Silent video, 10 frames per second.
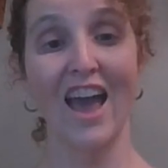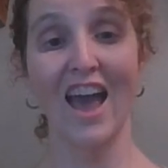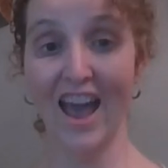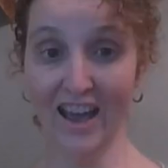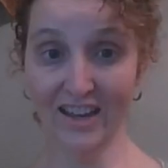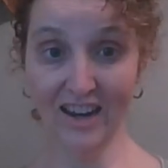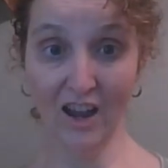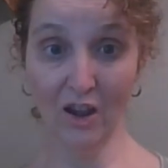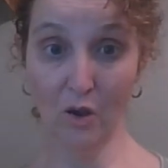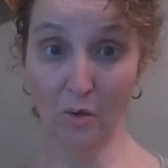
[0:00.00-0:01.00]
And I
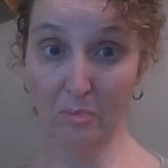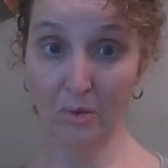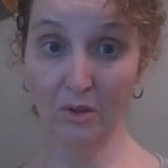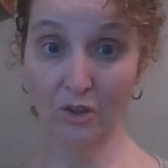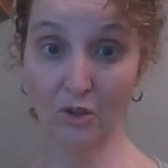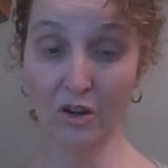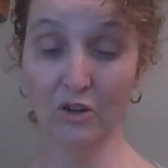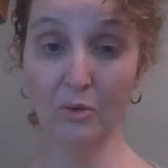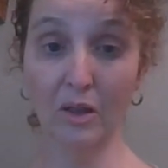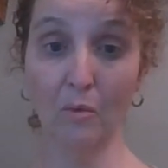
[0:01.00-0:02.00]
hope you are
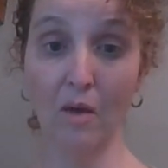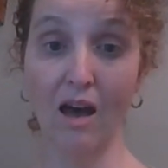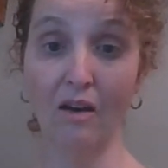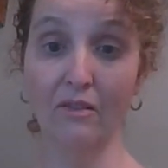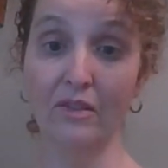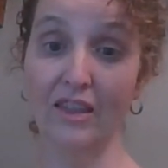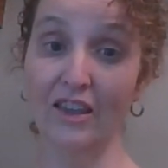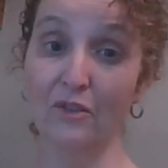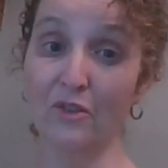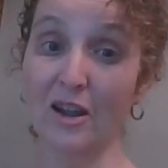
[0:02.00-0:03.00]
doing well.
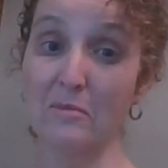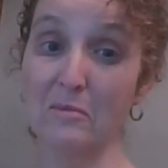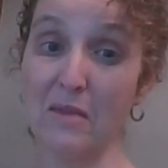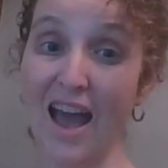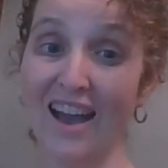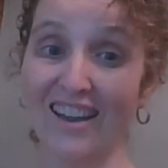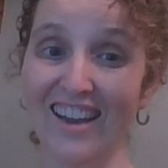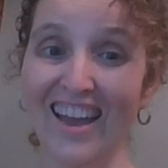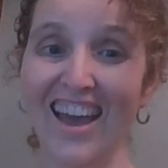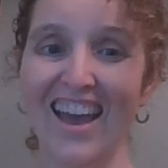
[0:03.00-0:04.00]
Thank you for coming back,
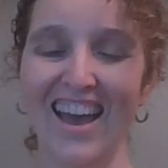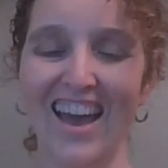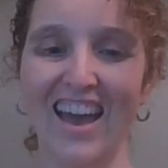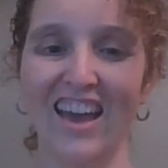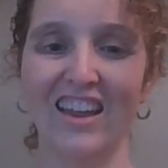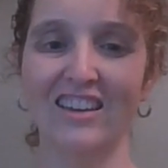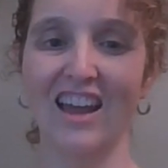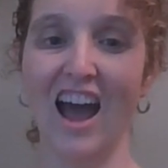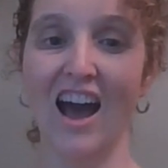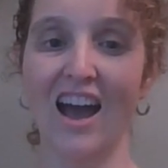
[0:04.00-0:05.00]

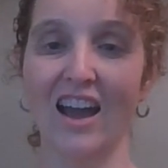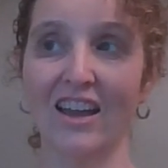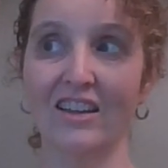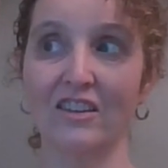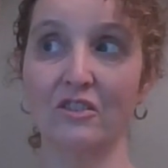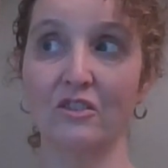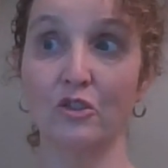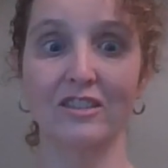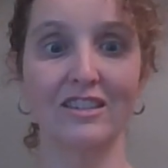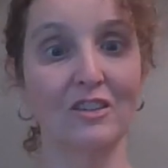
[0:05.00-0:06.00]
and I
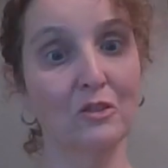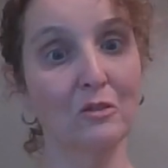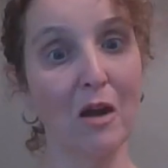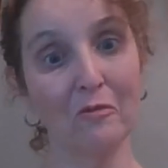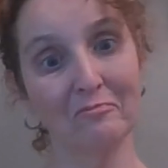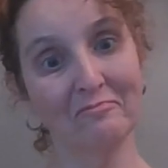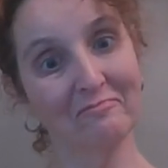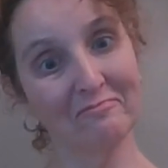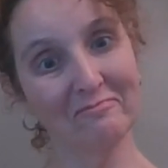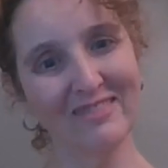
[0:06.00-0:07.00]
should see you tomorrow.
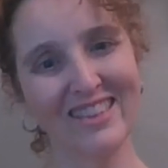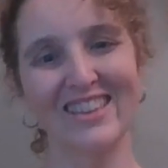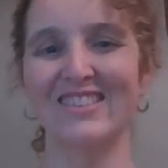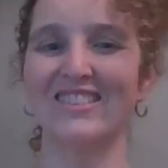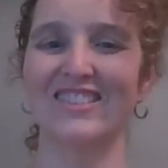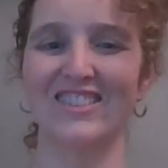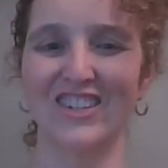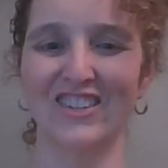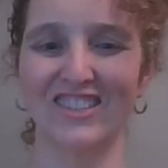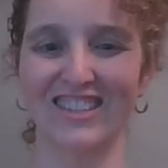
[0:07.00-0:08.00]

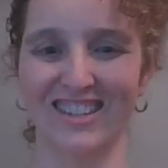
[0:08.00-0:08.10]
Cheers.